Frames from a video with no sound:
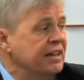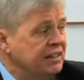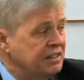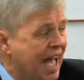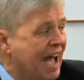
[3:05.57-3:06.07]

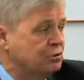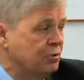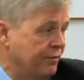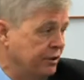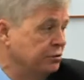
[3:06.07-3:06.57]
in tax
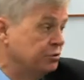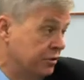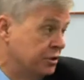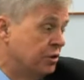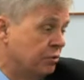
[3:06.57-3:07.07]
revenues to
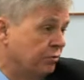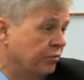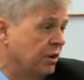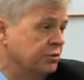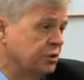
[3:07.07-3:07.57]
the general
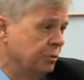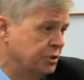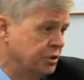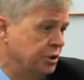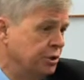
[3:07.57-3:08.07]
fund, so
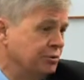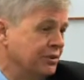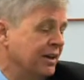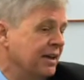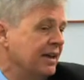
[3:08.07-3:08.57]
it's huge.